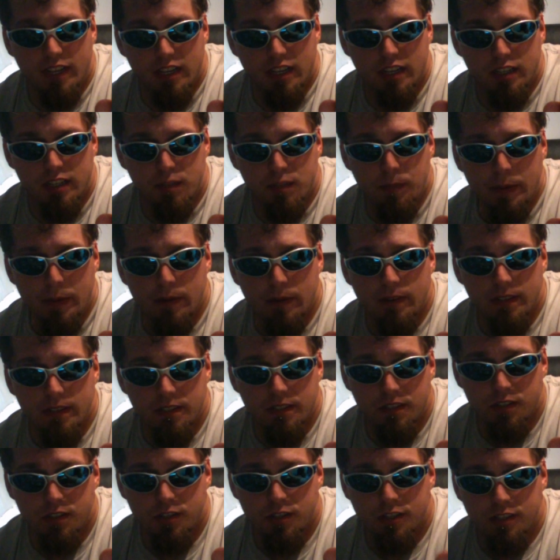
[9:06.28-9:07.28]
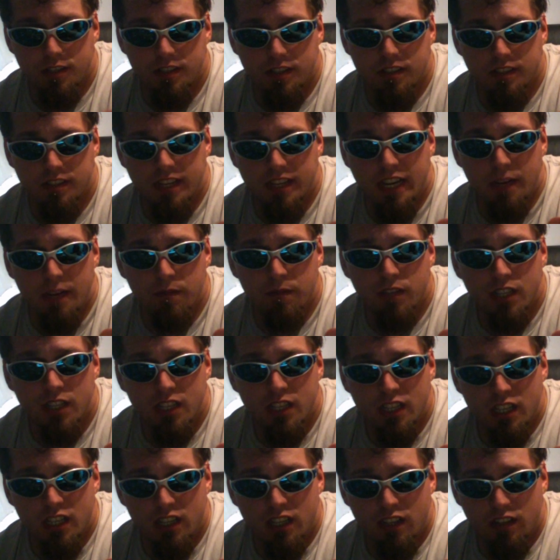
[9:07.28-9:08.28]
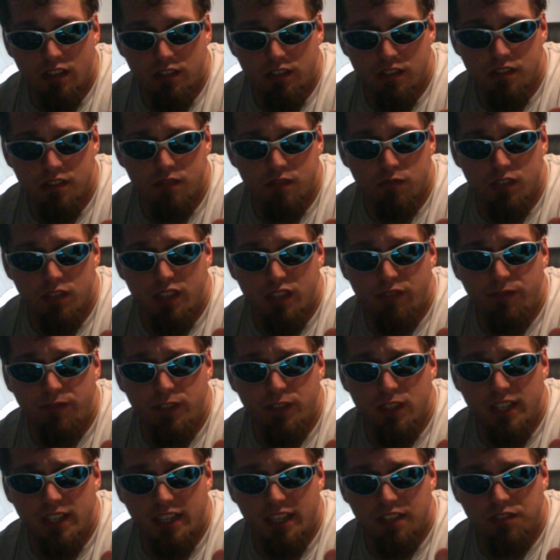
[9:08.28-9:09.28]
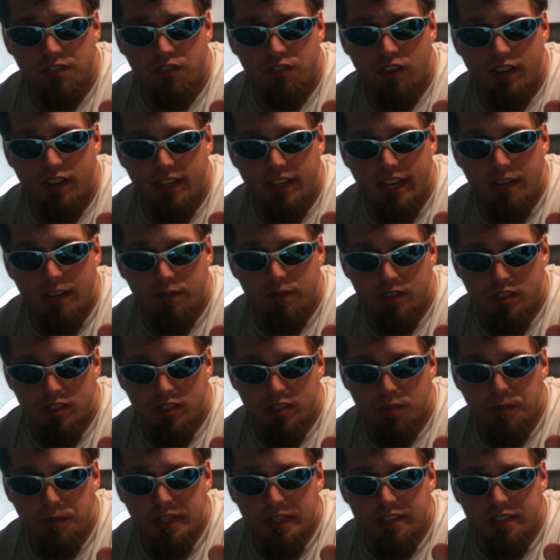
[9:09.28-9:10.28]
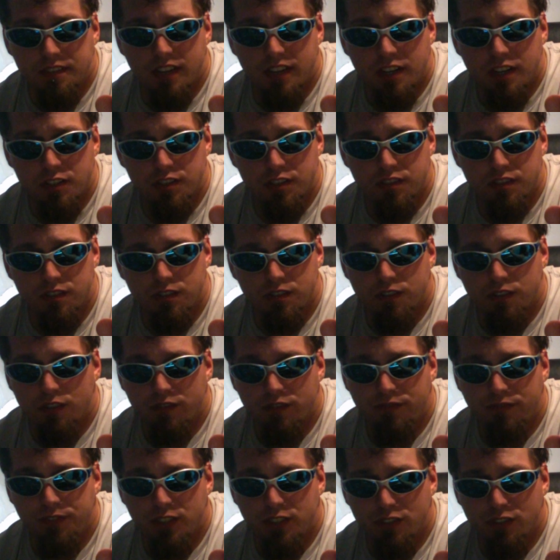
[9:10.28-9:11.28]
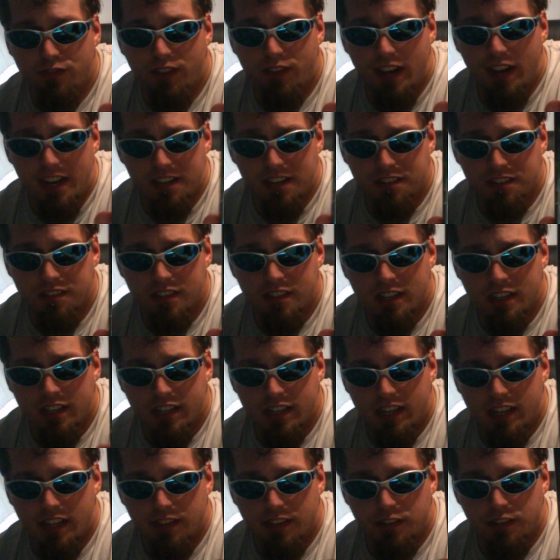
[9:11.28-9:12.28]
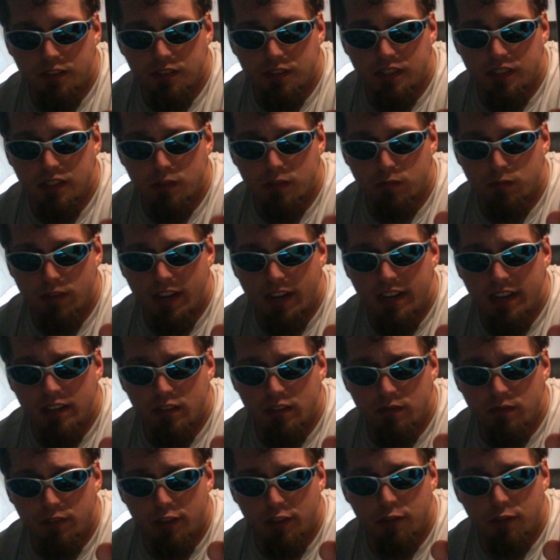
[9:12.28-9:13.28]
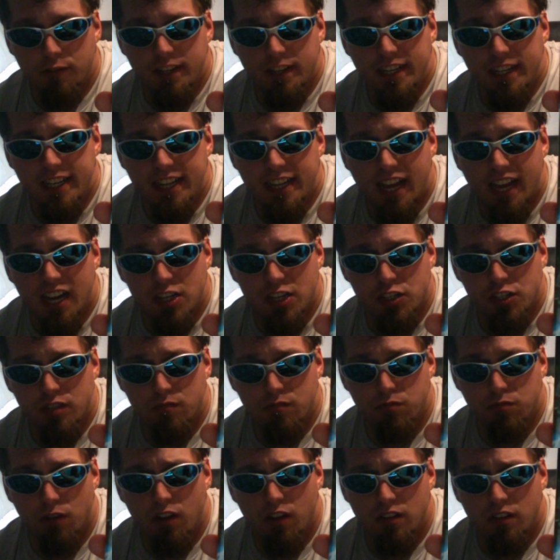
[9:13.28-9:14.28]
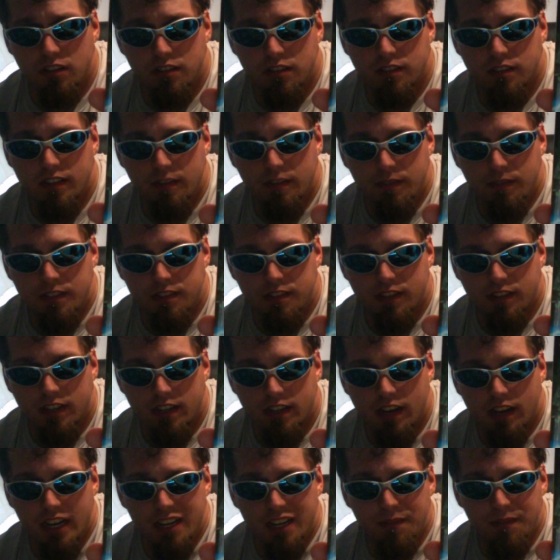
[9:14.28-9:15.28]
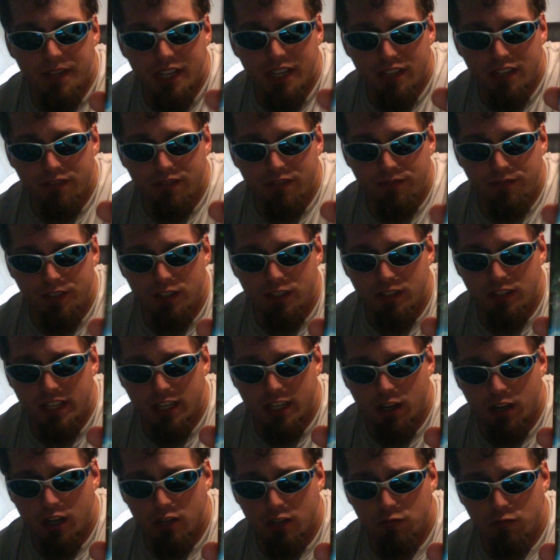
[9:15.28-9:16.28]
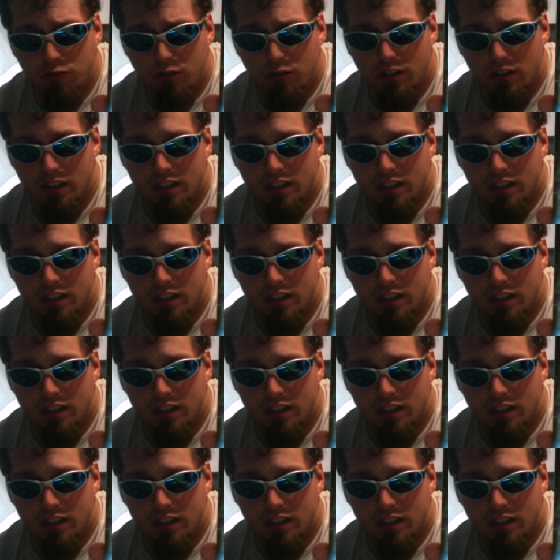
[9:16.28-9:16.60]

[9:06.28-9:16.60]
experience. It's just this game doesn't really feel like a Sonic game. The speed sections don't feel fast, and there's these random 3D action brawler segments that kind of make it feel like God of War.